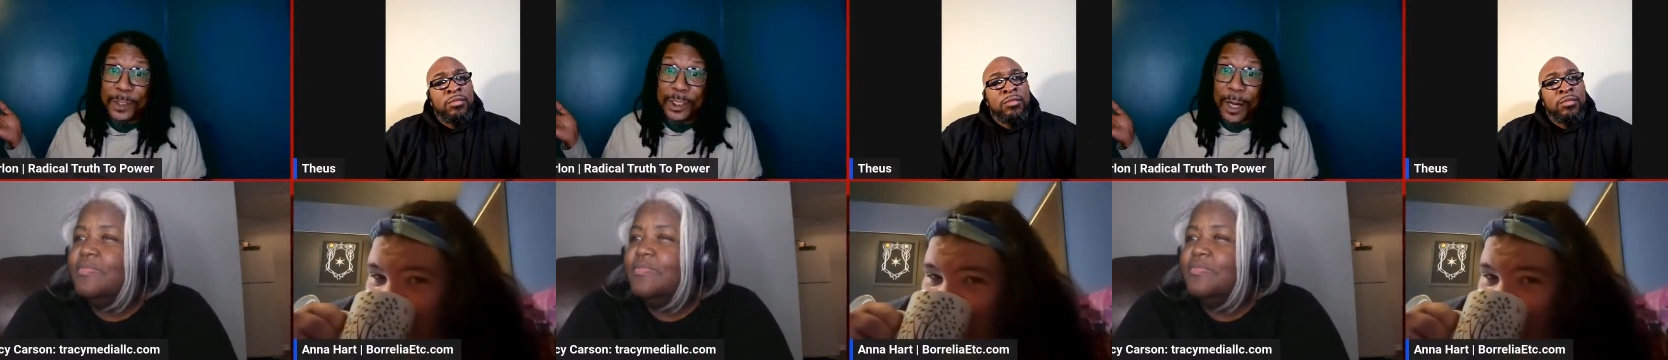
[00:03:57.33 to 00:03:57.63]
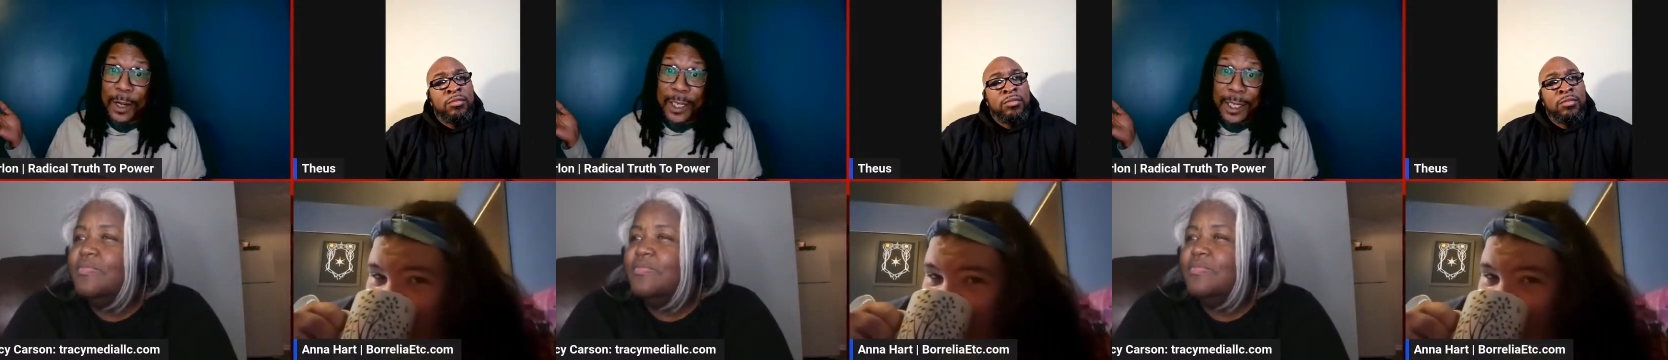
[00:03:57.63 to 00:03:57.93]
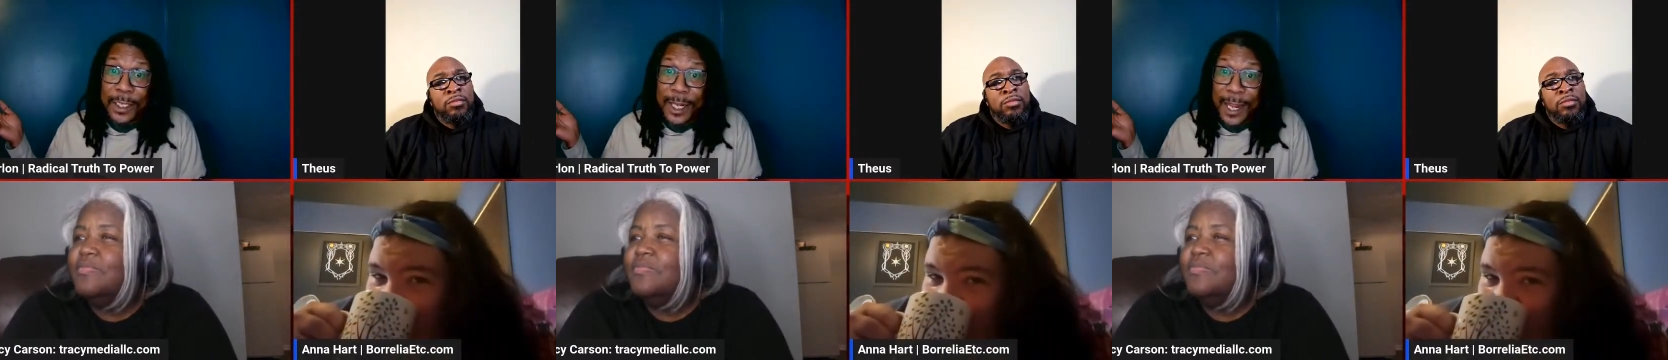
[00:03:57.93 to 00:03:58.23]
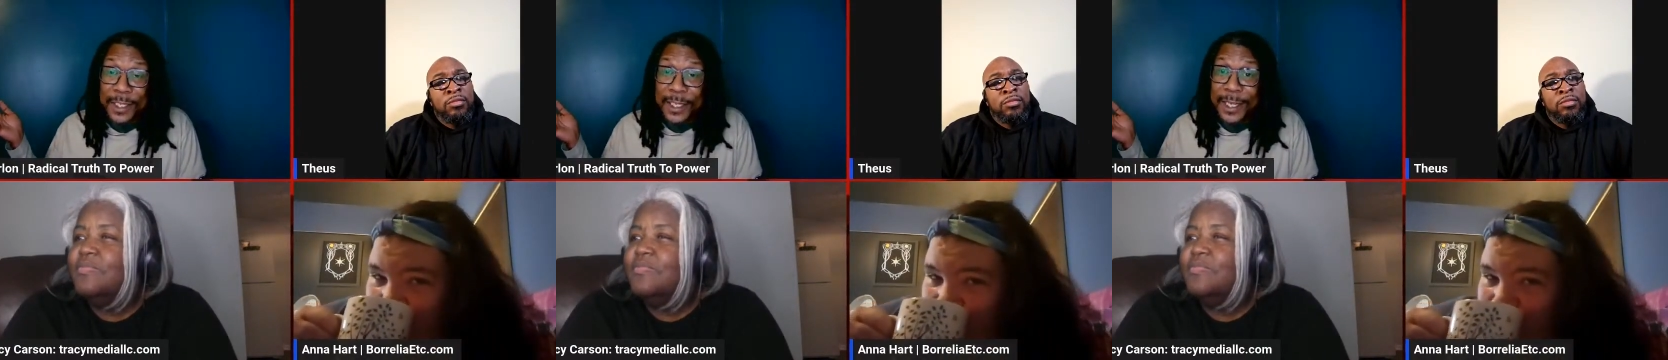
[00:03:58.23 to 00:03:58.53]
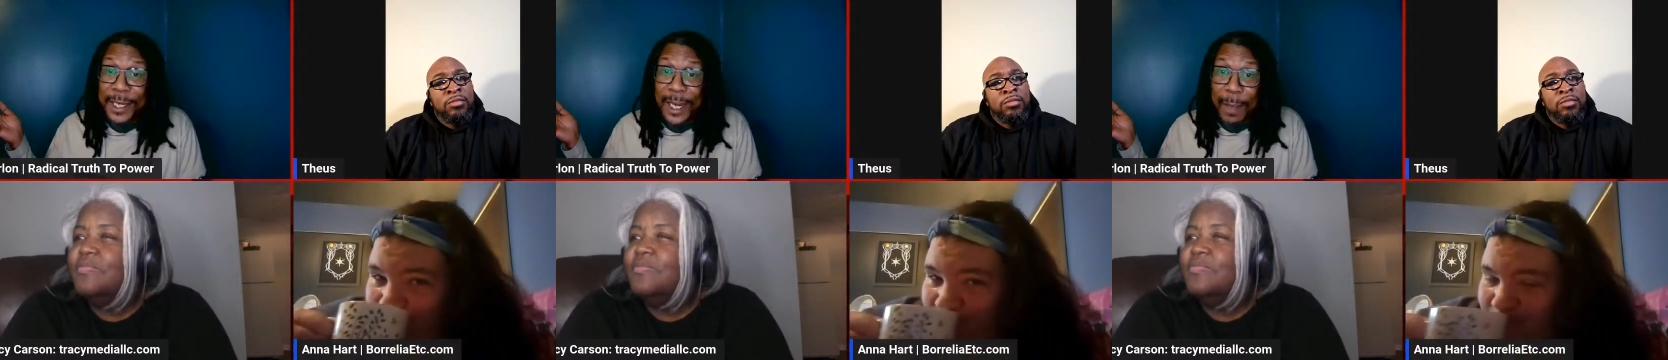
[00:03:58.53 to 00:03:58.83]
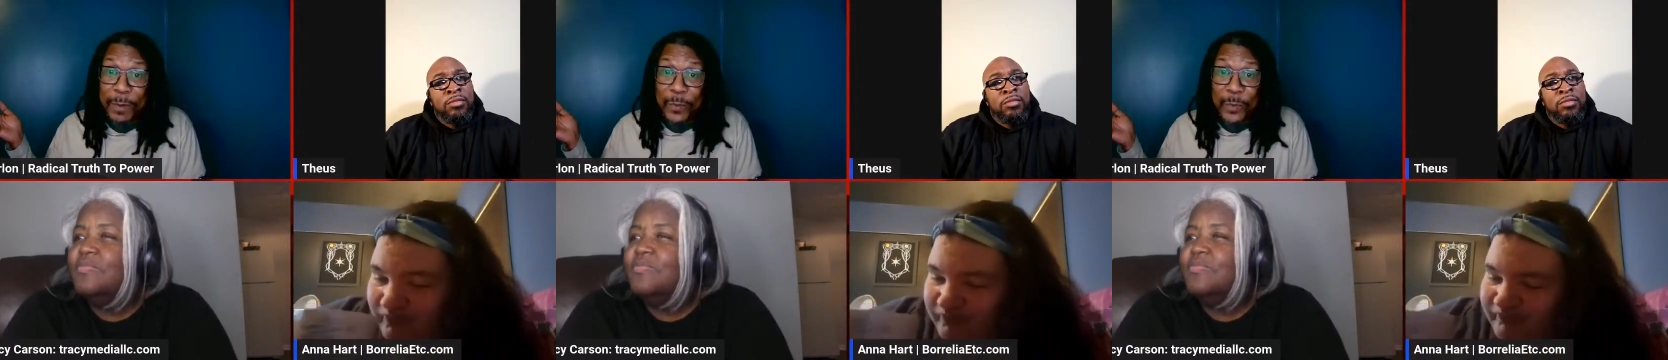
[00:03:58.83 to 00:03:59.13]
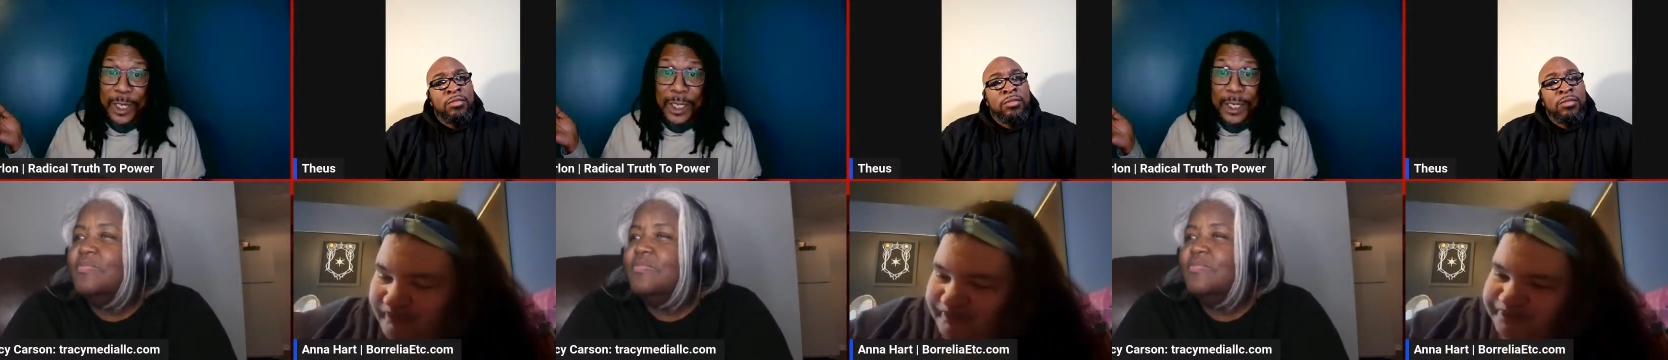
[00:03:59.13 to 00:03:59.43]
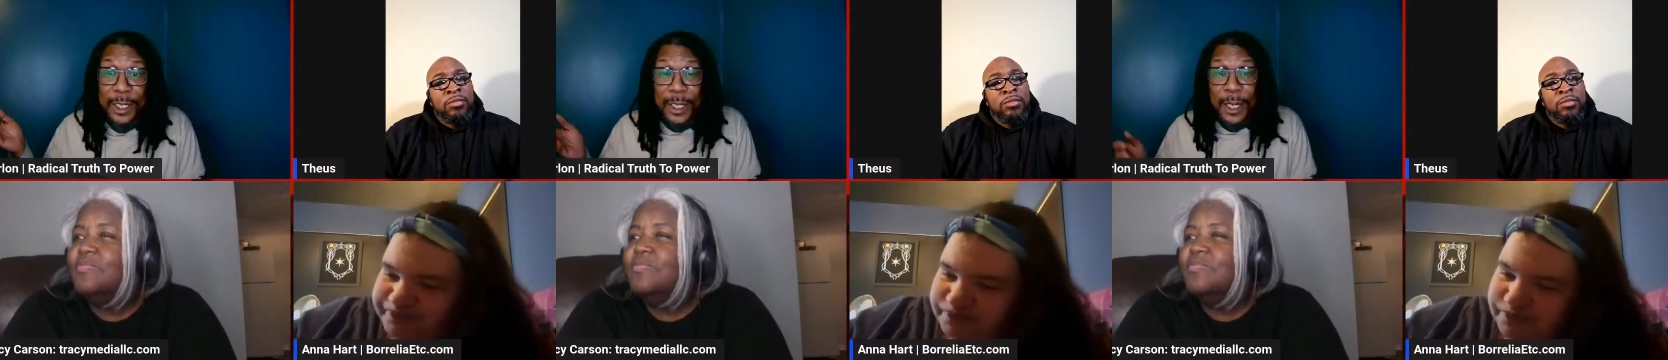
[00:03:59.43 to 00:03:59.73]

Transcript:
Speaker 1: stalking slash kidnapping ring,